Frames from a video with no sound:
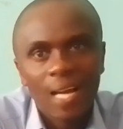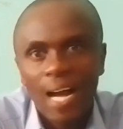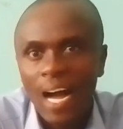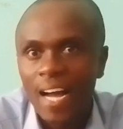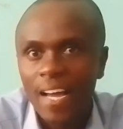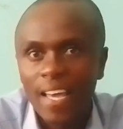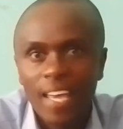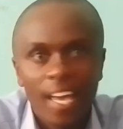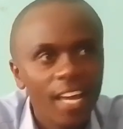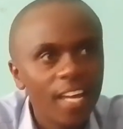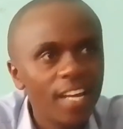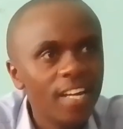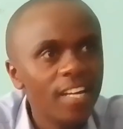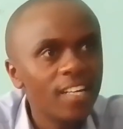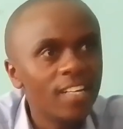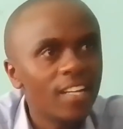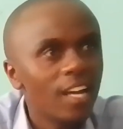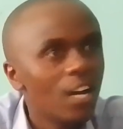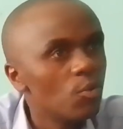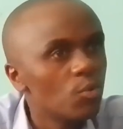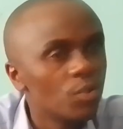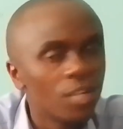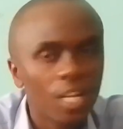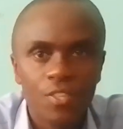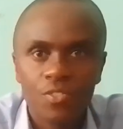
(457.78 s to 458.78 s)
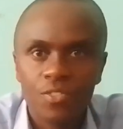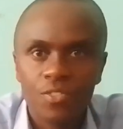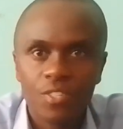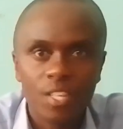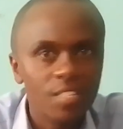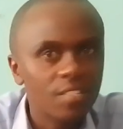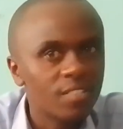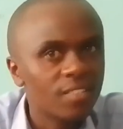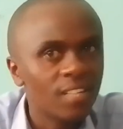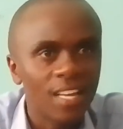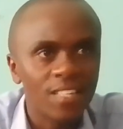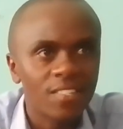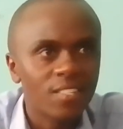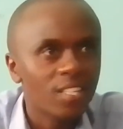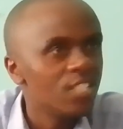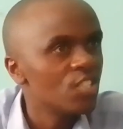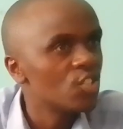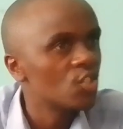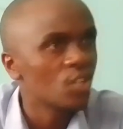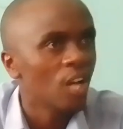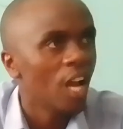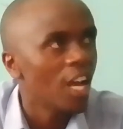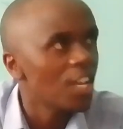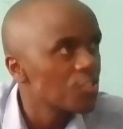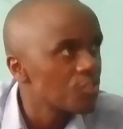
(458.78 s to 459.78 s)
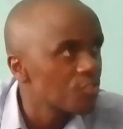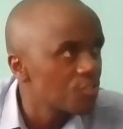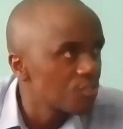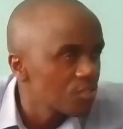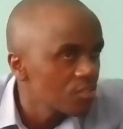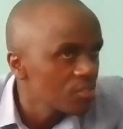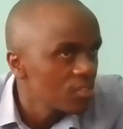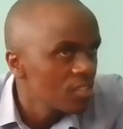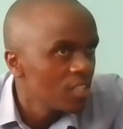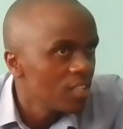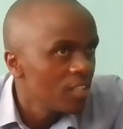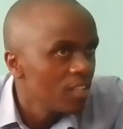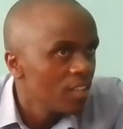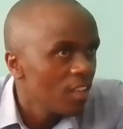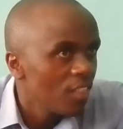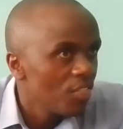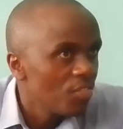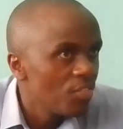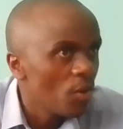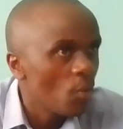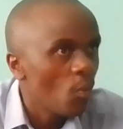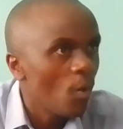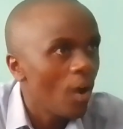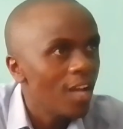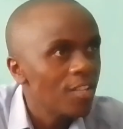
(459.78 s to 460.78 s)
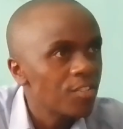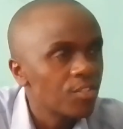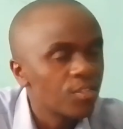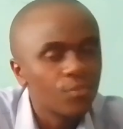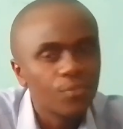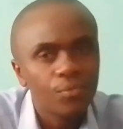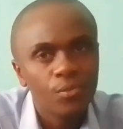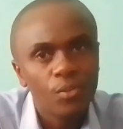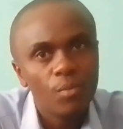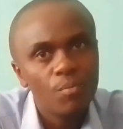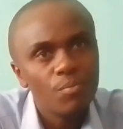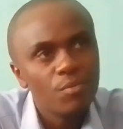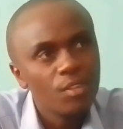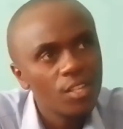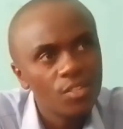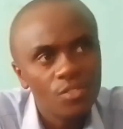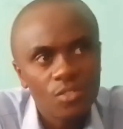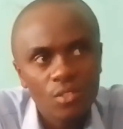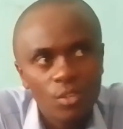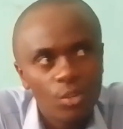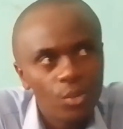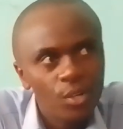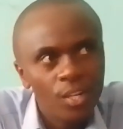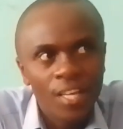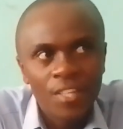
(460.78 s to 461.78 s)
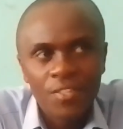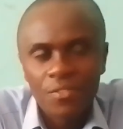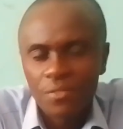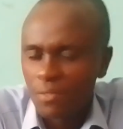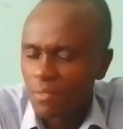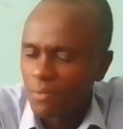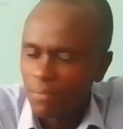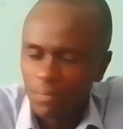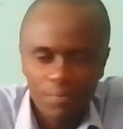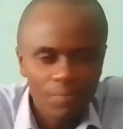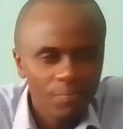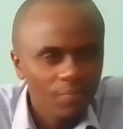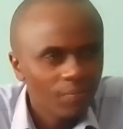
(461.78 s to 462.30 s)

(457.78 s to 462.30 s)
Again, Odysseus doesn't trust the words from this goddess.